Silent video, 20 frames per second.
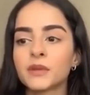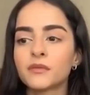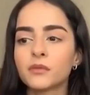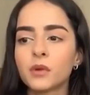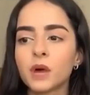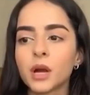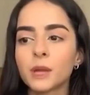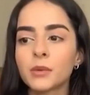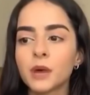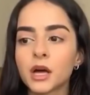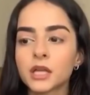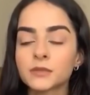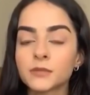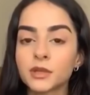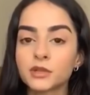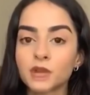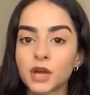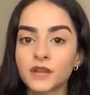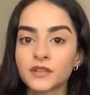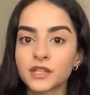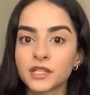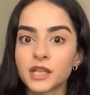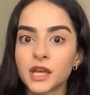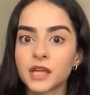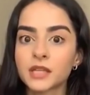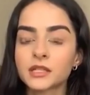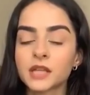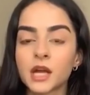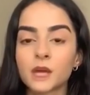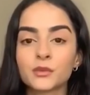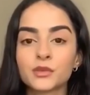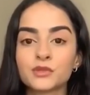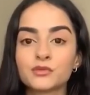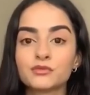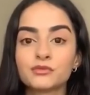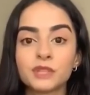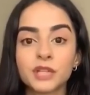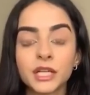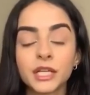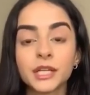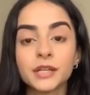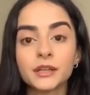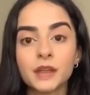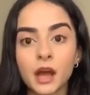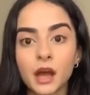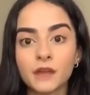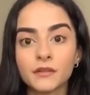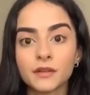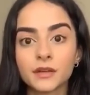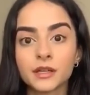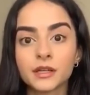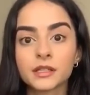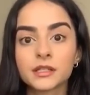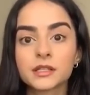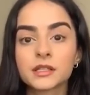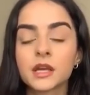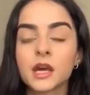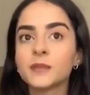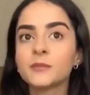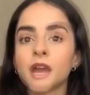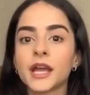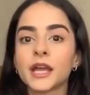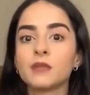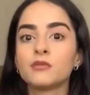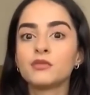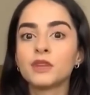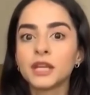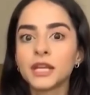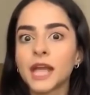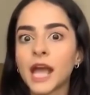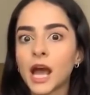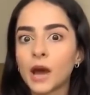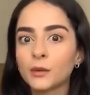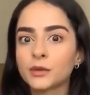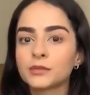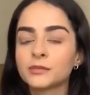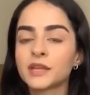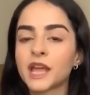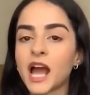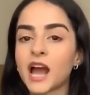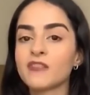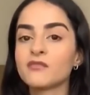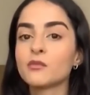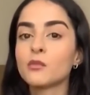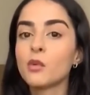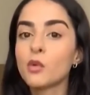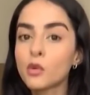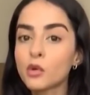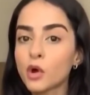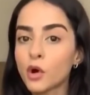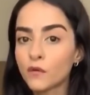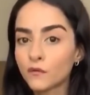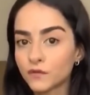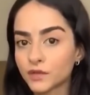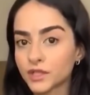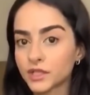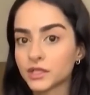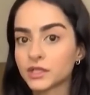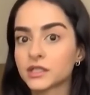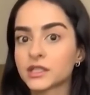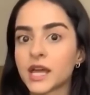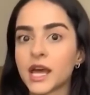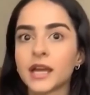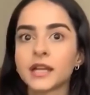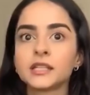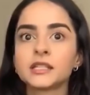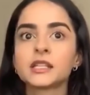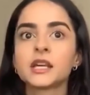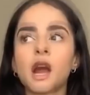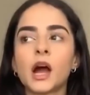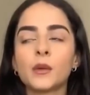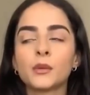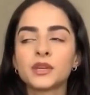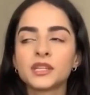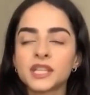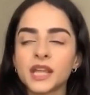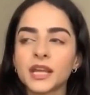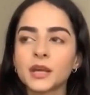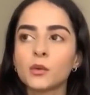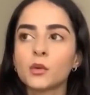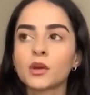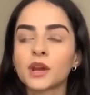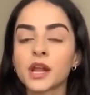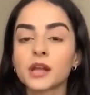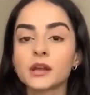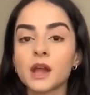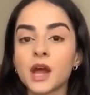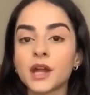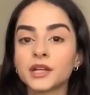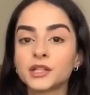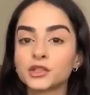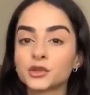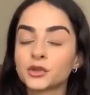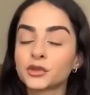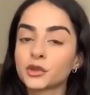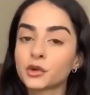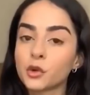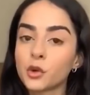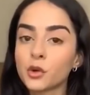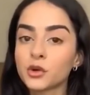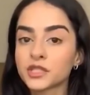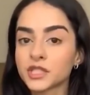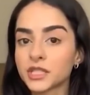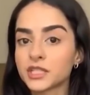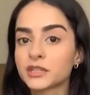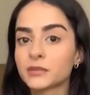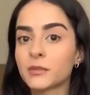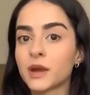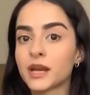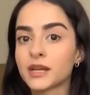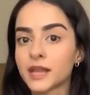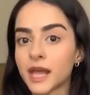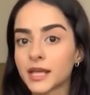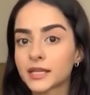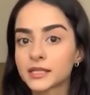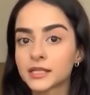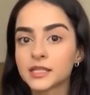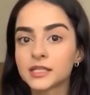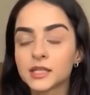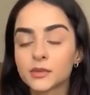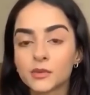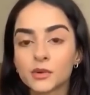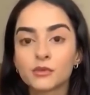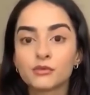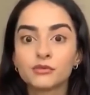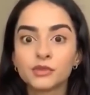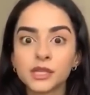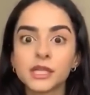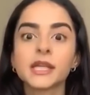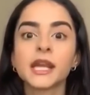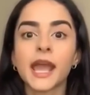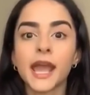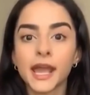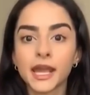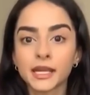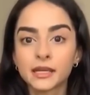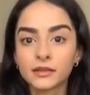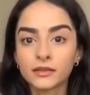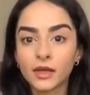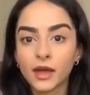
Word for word: Before I passed my driving test, I was really nervous. It really helped me have more confidence, and I would take what I learned during the course into my lessons and really aid